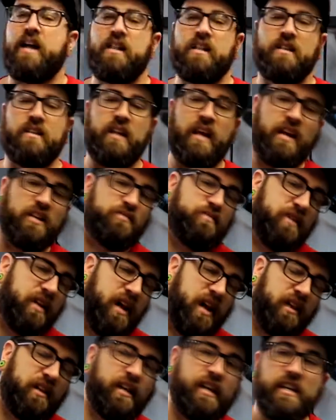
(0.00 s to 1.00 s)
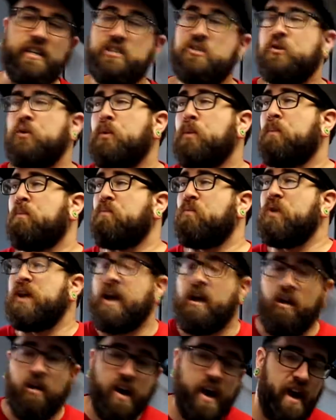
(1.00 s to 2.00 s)
then last but not least,
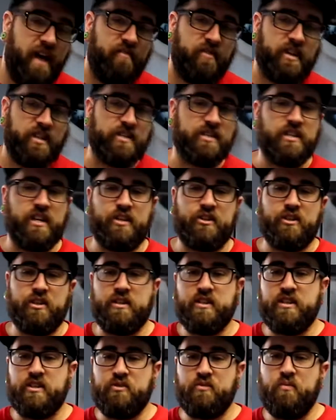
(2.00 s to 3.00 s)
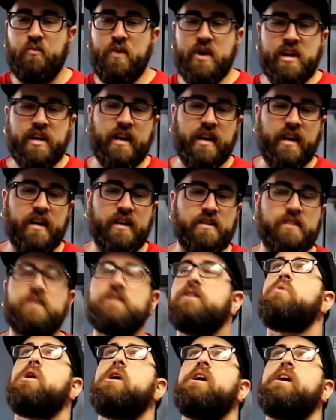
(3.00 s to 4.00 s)
we are having a session this
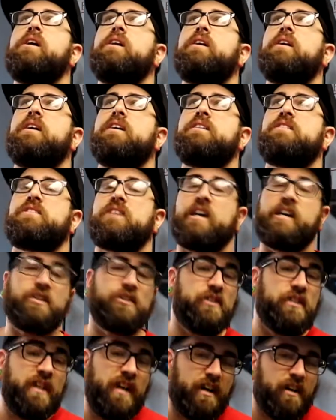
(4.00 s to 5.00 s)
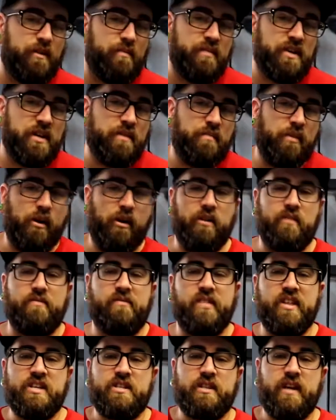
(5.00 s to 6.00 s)
weekend, but it's actually not going to be part
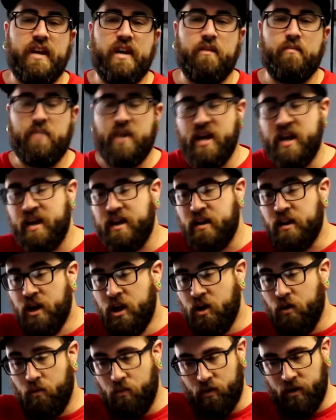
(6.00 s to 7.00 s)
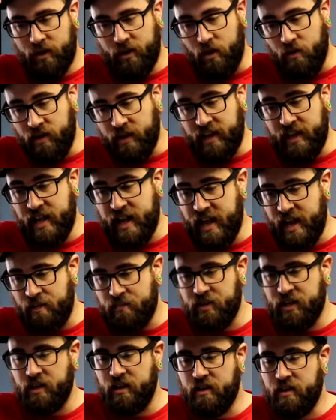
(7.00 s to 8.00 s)
of this campaign. We're going
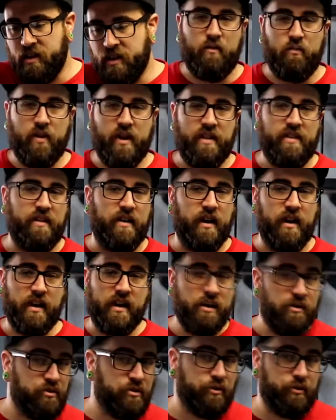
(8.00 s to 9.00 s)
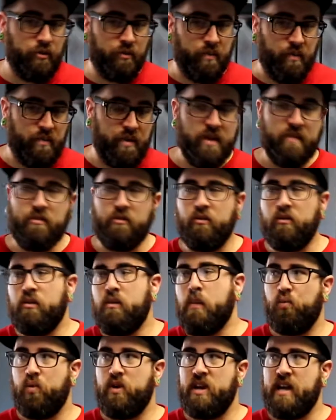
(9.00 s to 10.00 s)
camping with a huge group of people.
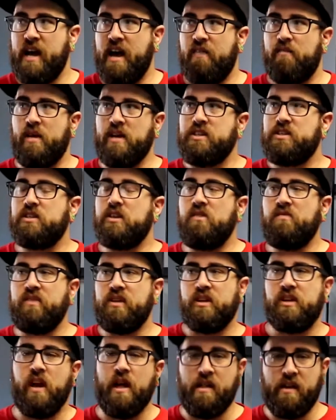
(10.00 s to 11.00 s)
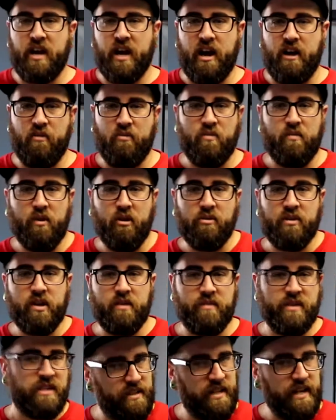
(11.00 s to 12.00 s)
We have myself and another guy. We're both
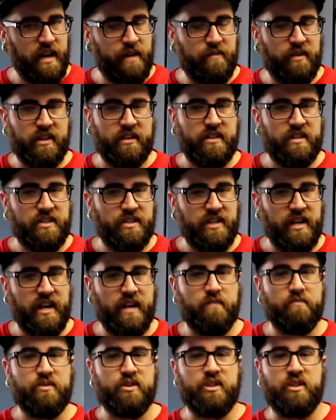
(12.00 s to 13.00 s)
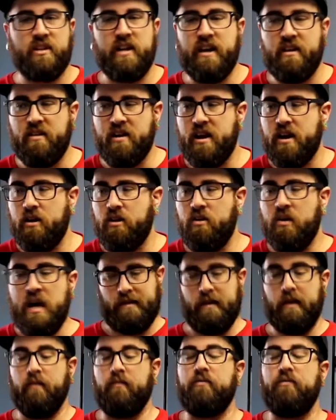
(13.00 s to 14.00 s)
going to be DMing the same scenario
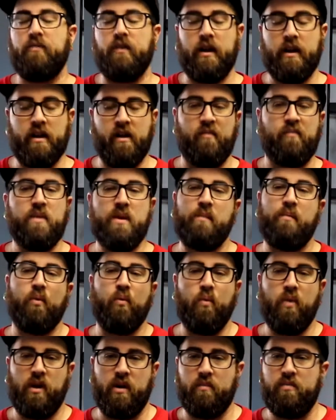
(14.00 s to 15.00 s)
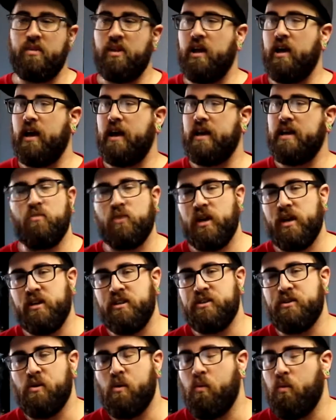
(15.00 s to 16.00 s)
if enough people want to play. We're going
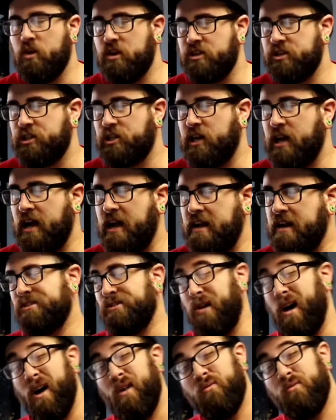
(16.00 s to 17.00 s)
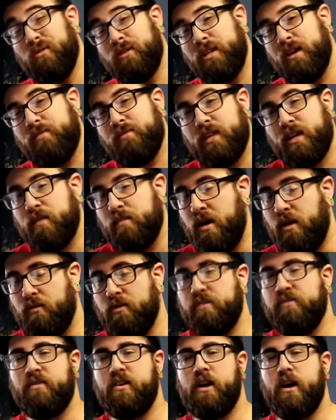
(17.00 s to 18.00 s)
to do a one-shot. So I will definitely come out
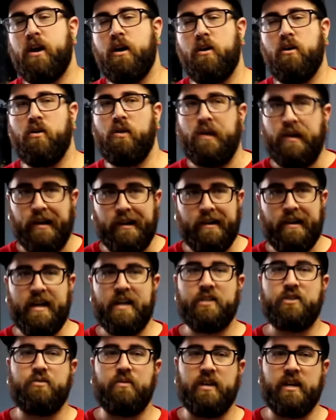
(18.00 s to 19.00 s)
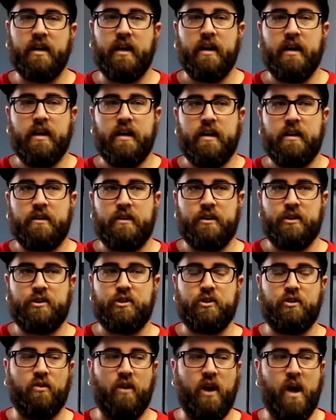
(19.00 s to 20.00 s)
with a video next week
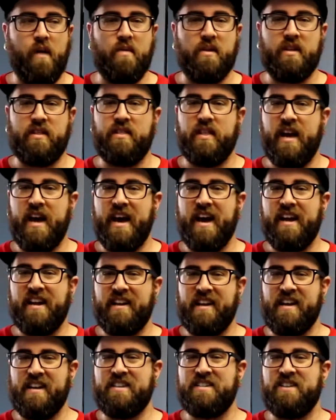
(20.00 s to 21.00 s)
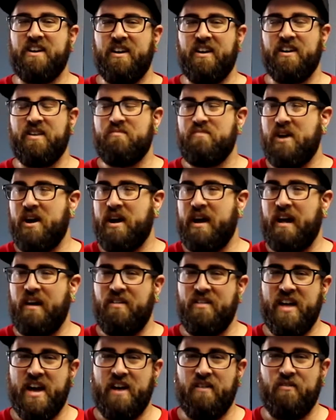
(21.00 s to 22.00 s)
describing that and talking about how
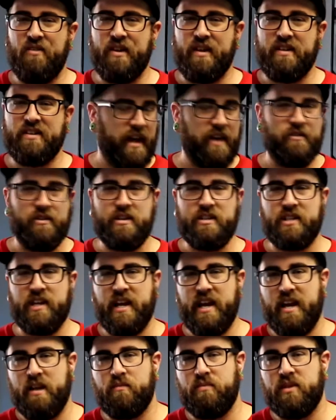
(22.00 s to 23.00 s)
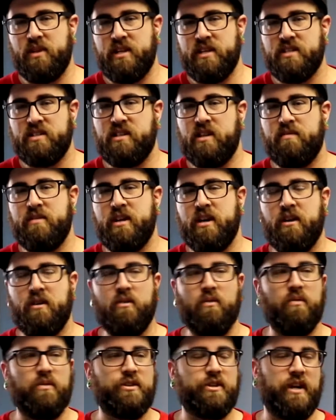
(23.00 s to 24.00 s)
that went. Anyways, again, please let me
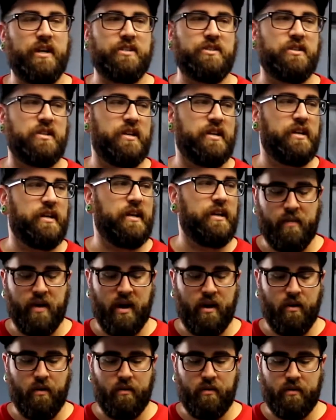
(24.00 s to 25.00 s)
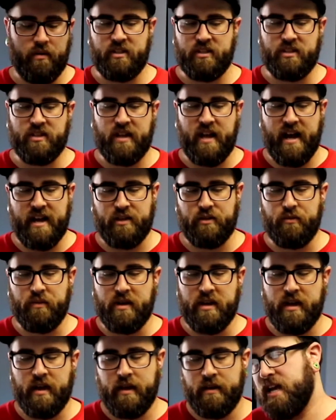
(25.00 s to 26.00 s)
know what you guys think about this last
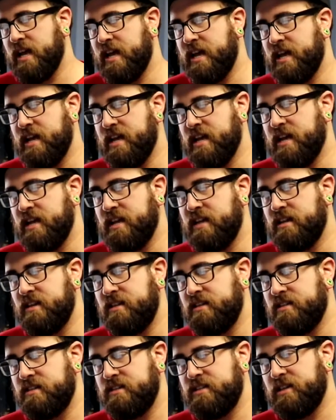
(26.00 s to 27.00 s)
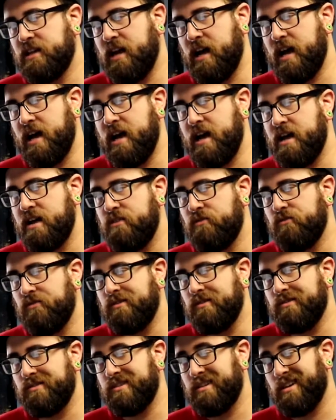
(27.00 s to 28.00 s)
week, and I
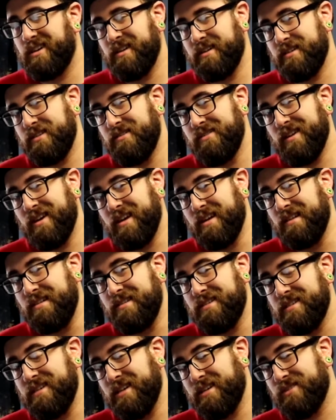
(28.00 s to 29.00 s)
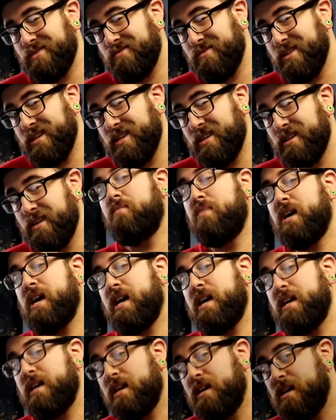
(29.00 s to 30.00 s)
will talk to you guys next week.
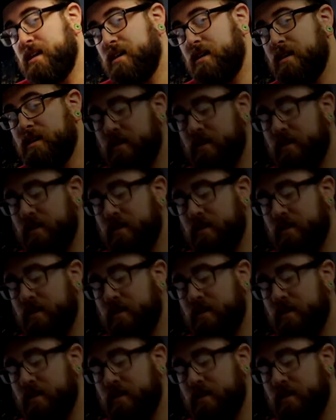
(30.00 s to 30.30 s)
Bye.